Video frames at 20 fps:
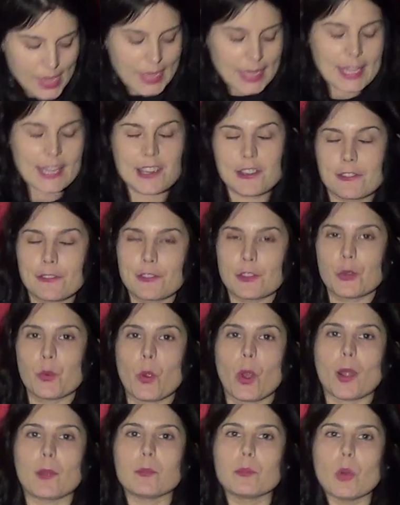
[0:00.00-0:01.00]
If you
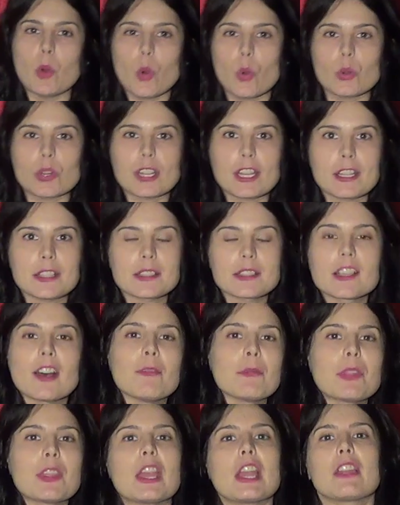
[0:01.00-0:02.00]
are molding
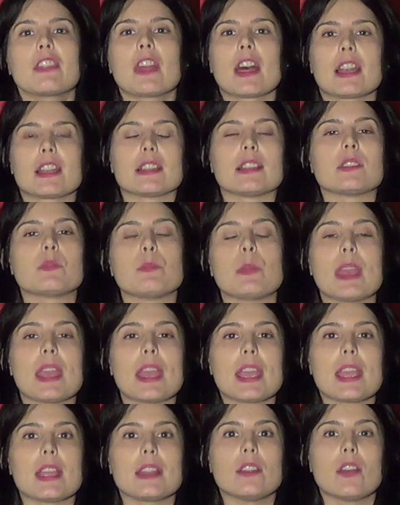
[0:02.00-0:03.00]
something that is
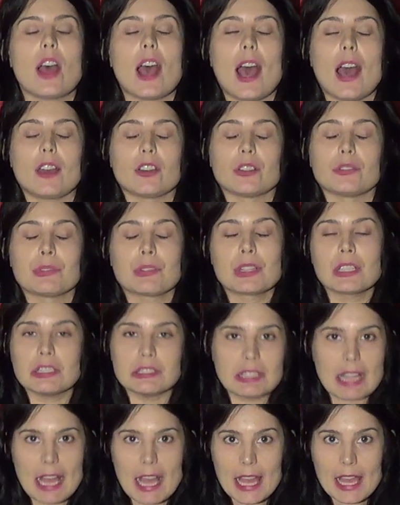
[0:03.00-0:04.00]
made out of
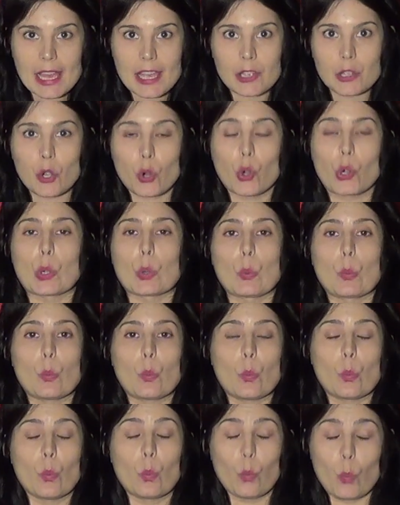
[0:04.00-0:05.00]
clay or
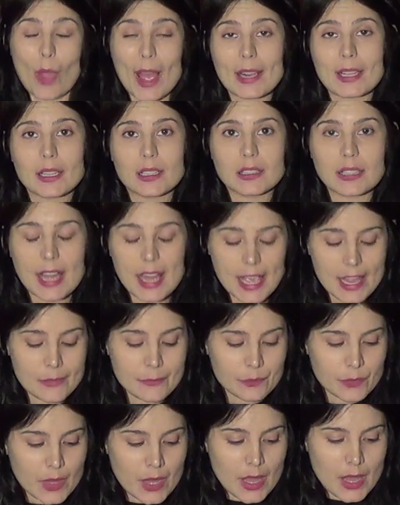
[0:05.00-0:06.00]
wet
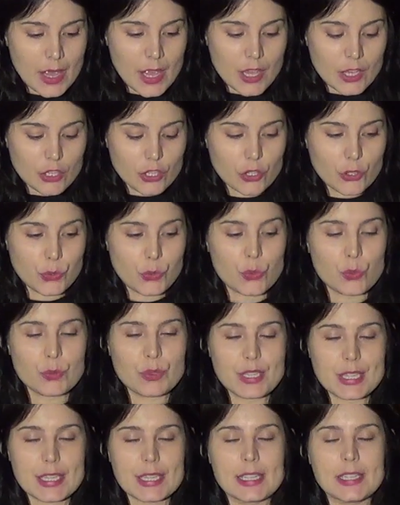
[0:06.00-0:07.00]
clay, you
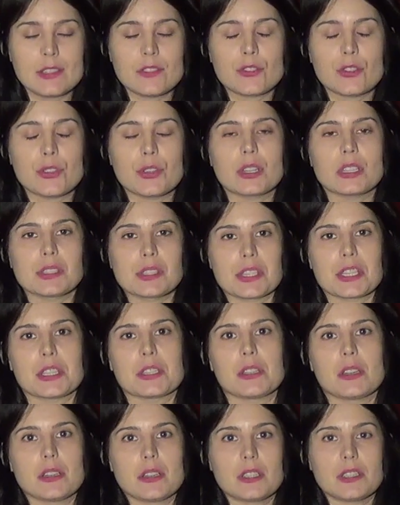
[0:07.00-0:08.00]
need to clear
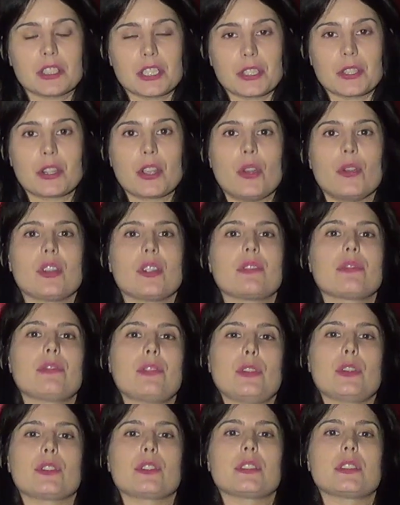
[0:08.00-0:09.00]
coat it
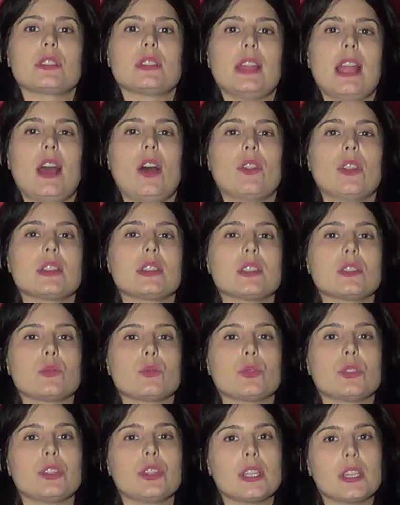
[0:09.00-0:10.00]
first. Now this is
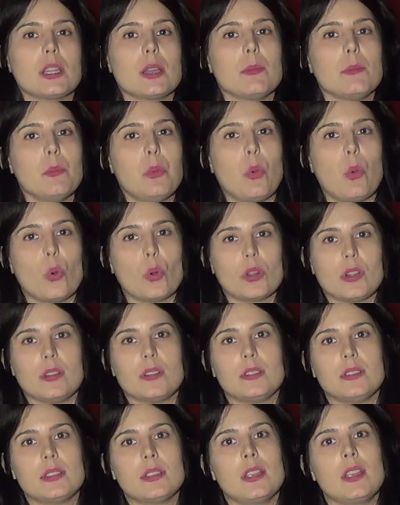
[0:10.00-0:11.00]
really
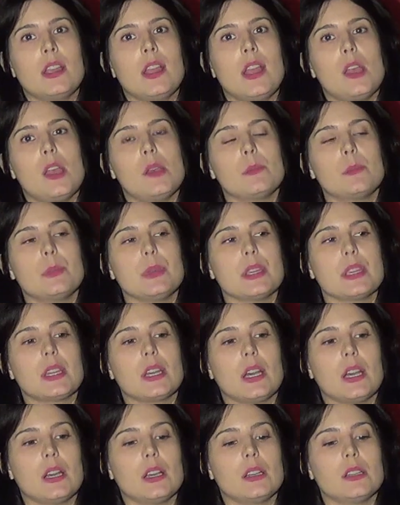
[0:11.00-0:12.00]
important
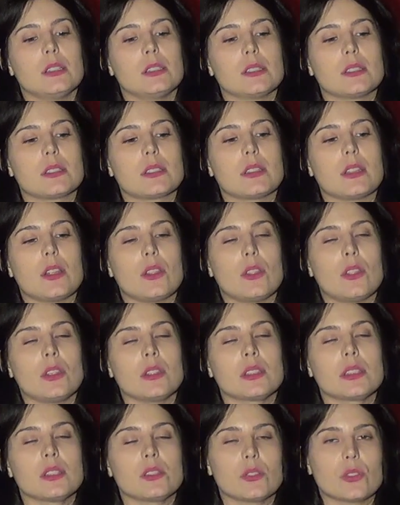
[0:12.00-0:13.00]
because the
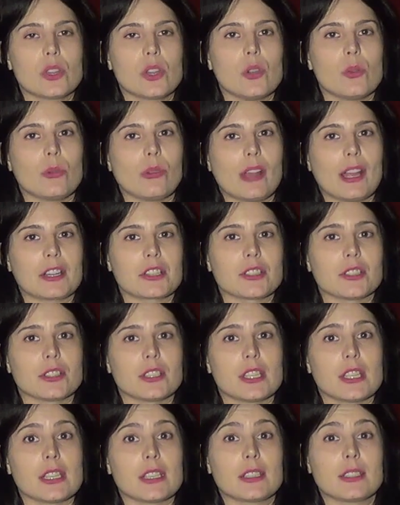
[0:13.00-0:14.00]
silicone will
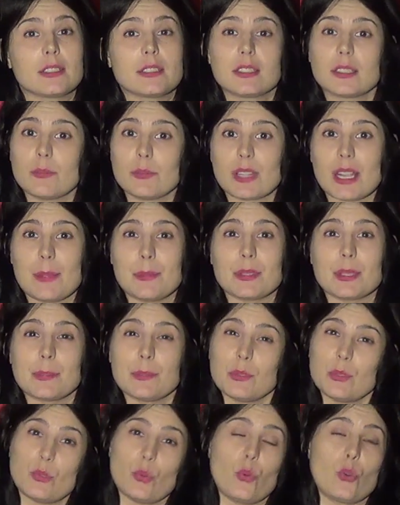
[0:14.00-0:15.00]
actually sometimes
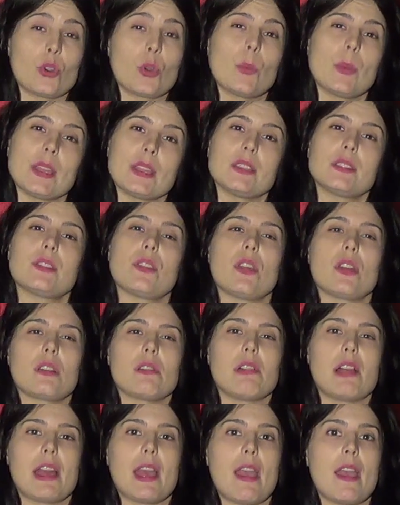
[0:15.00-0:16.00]
absorb into the
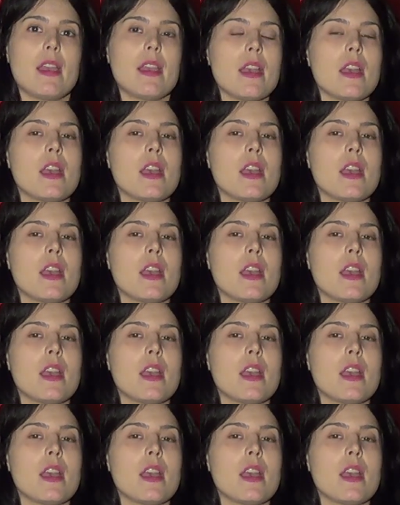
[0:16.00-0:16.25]
clay.